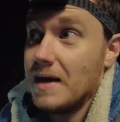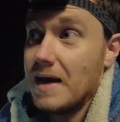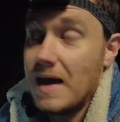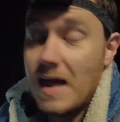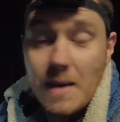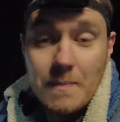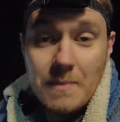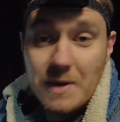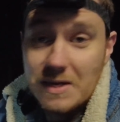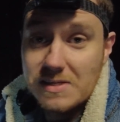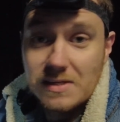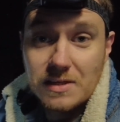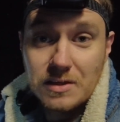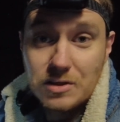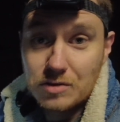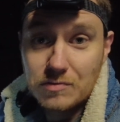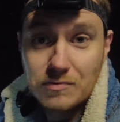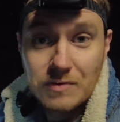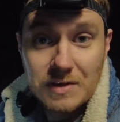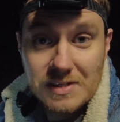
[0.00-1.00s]
and I'm basically
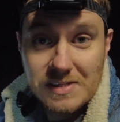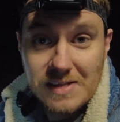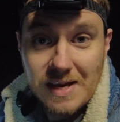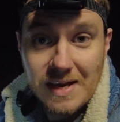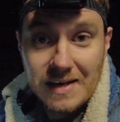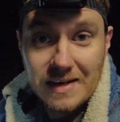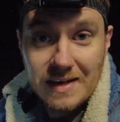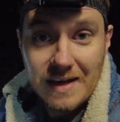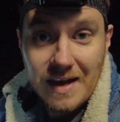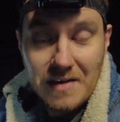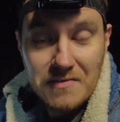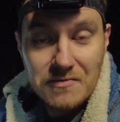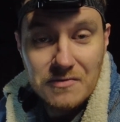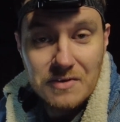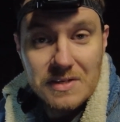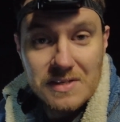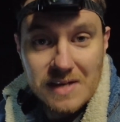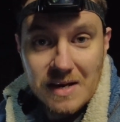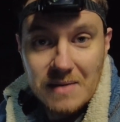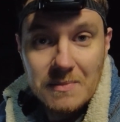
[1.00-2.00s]
just resetting it
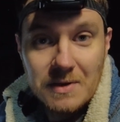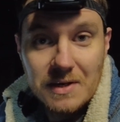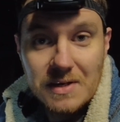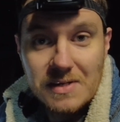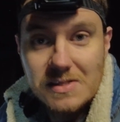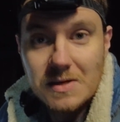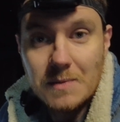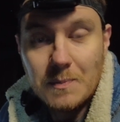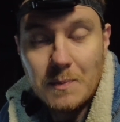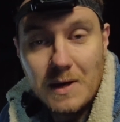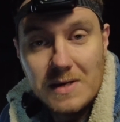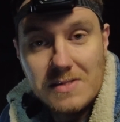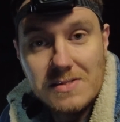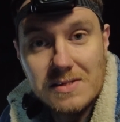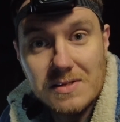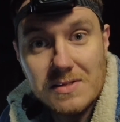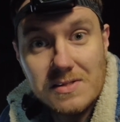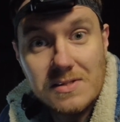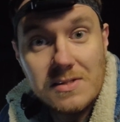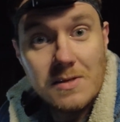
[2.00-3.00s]
every 10 minutes that
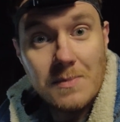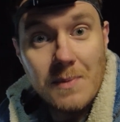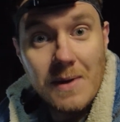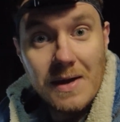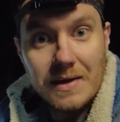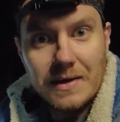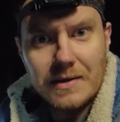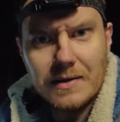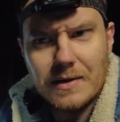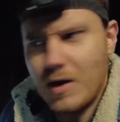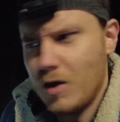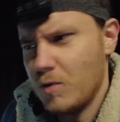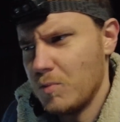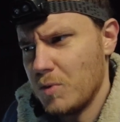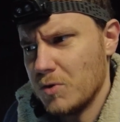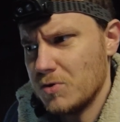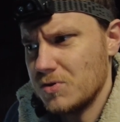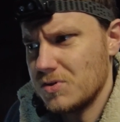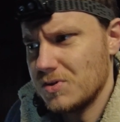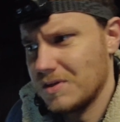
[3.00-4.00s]
passes to make
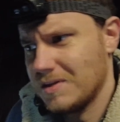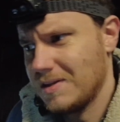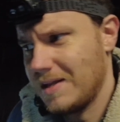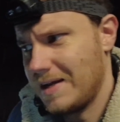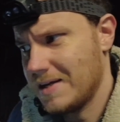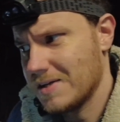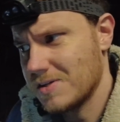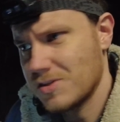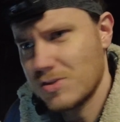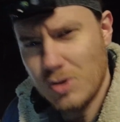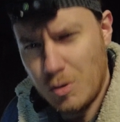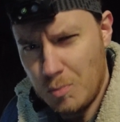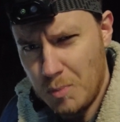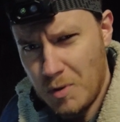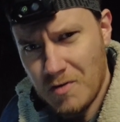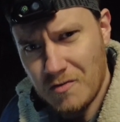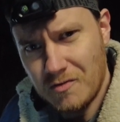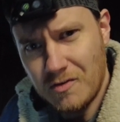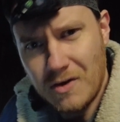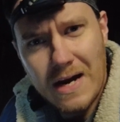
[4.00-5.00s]
almost like a
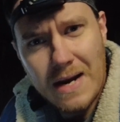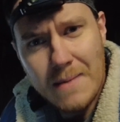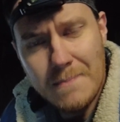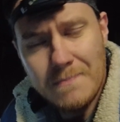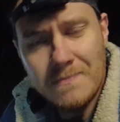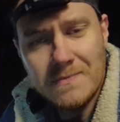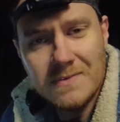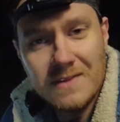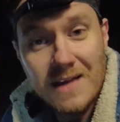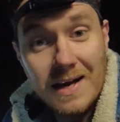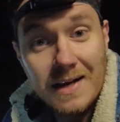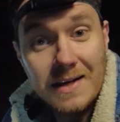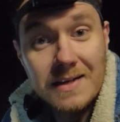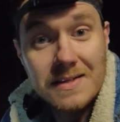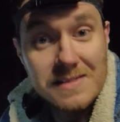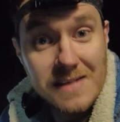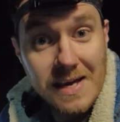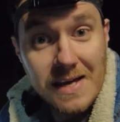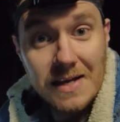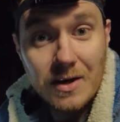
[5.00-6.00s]
sub frame that I can
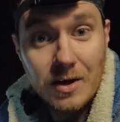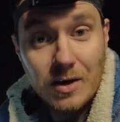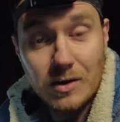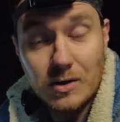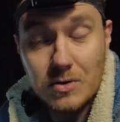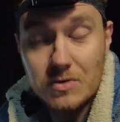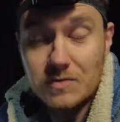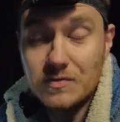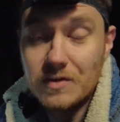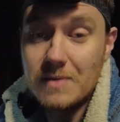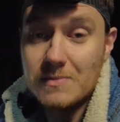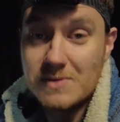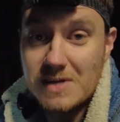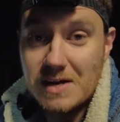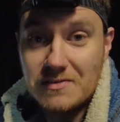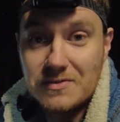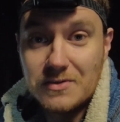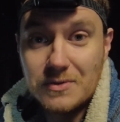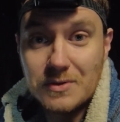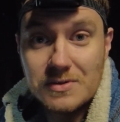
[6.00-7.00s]
take all those frames
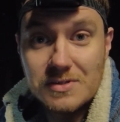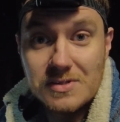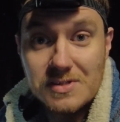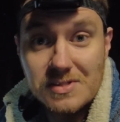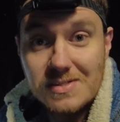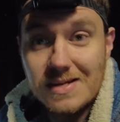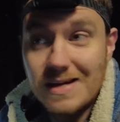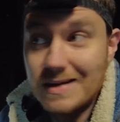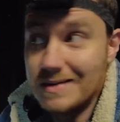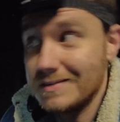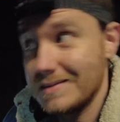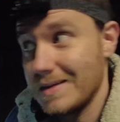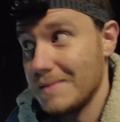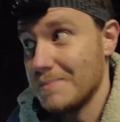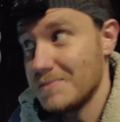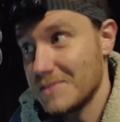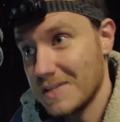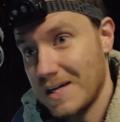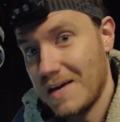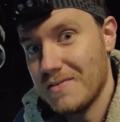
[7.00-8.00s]
afterwards and stack
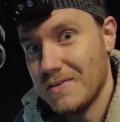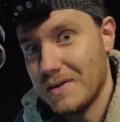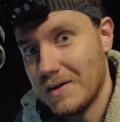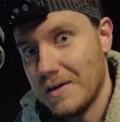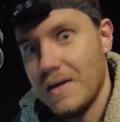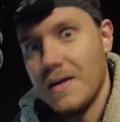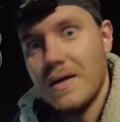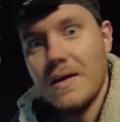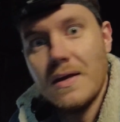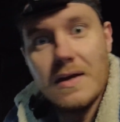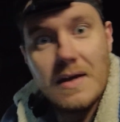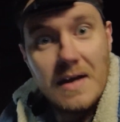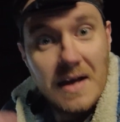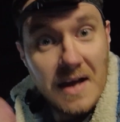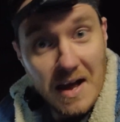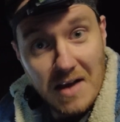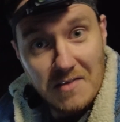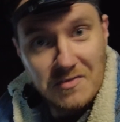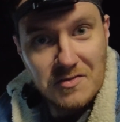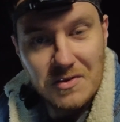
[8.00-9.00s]
them together
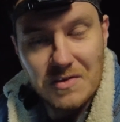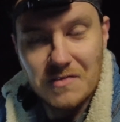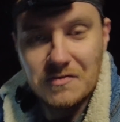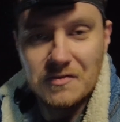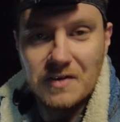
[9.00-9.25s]
after the